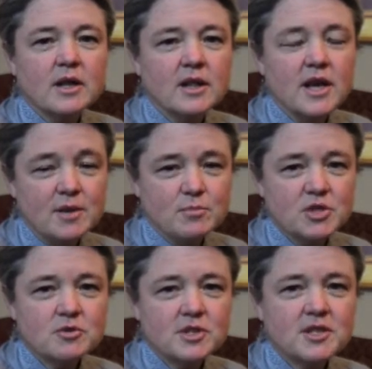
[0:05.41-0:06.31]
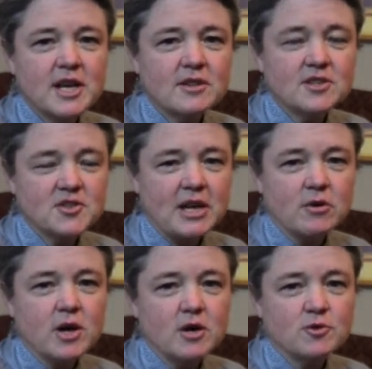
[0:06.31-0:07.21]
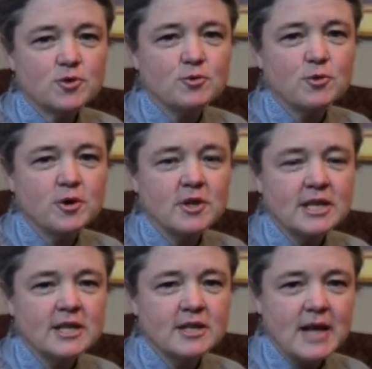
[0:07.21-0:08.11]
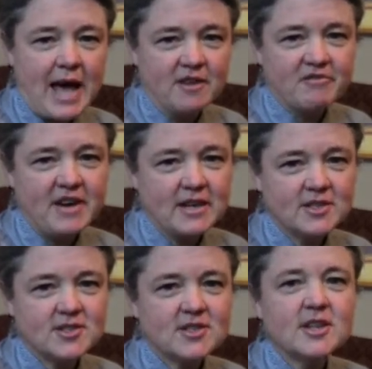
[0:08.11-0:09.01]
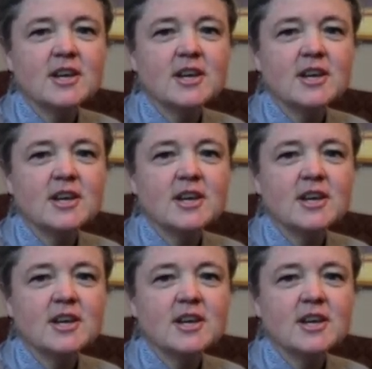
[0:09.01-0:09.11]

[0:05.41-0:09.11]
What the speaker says: the headmistress at the Sacred Heart School in Halifax.